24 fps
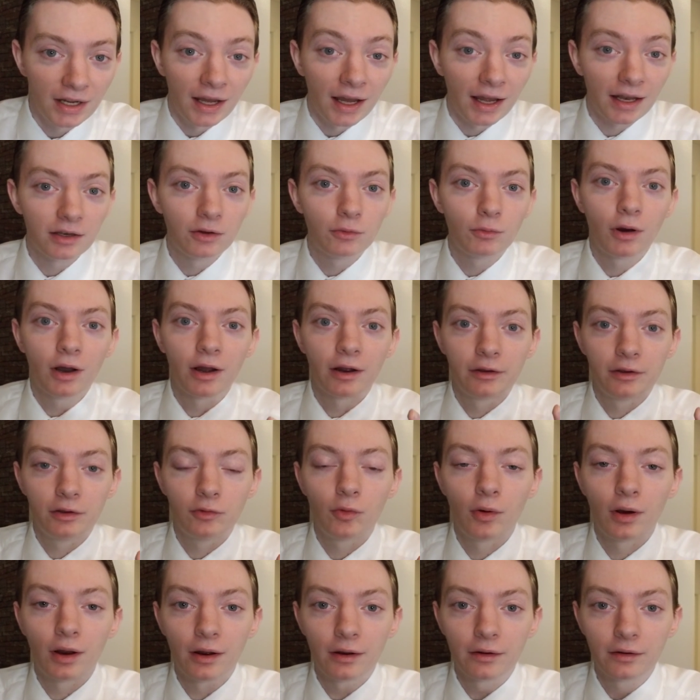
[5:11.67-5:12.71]
And you are
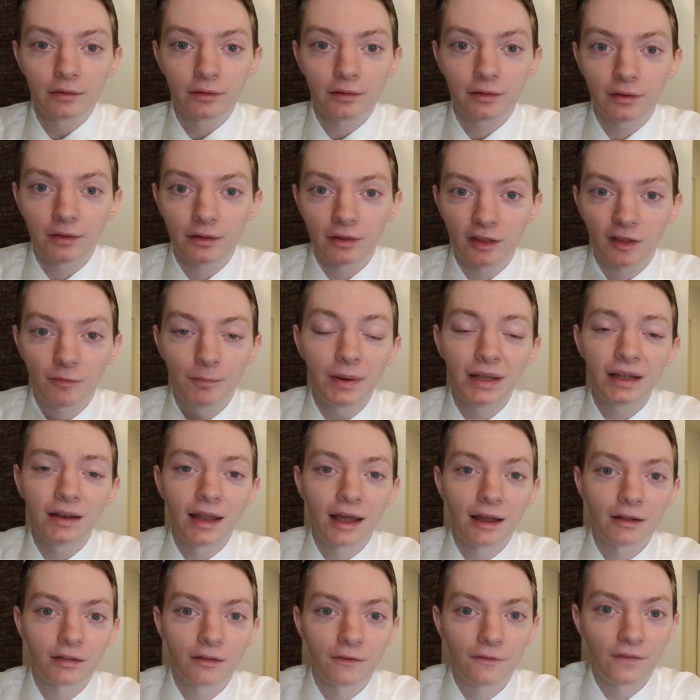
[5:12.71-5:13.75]
you are spitting
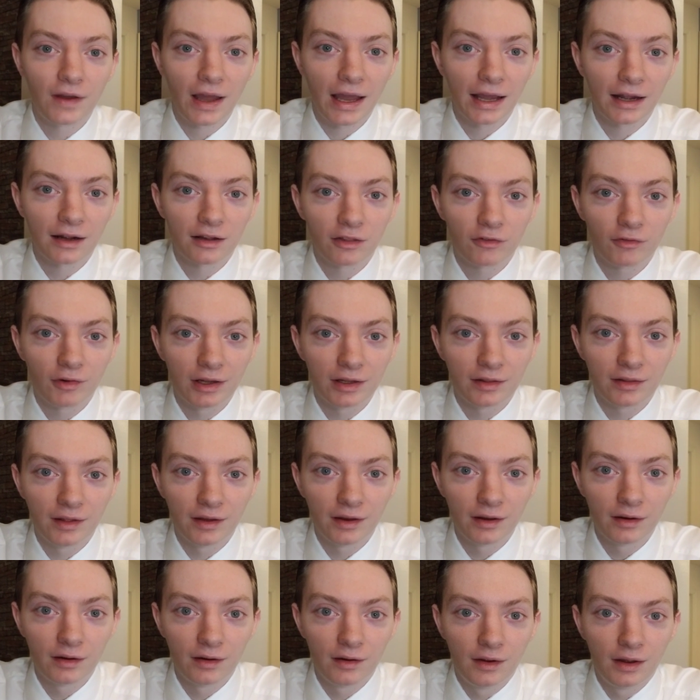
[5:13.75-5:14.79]
out the facts right
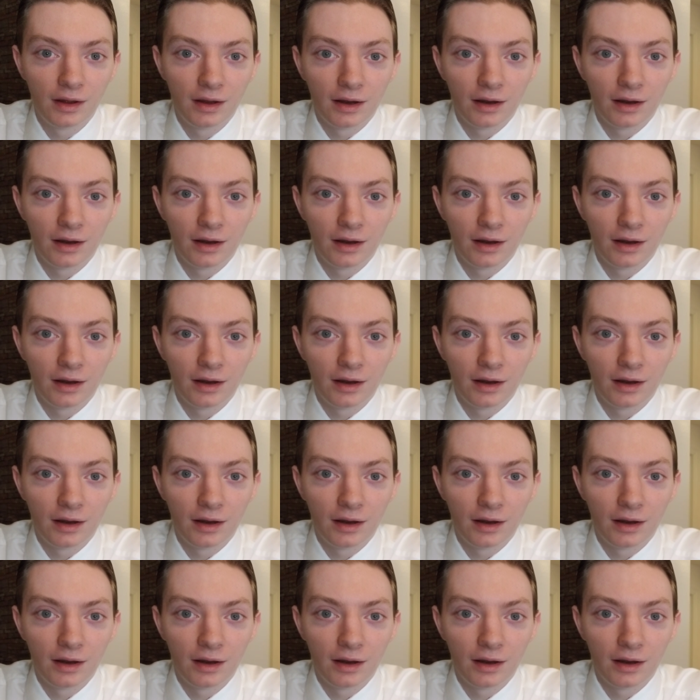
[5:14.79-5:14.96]
there.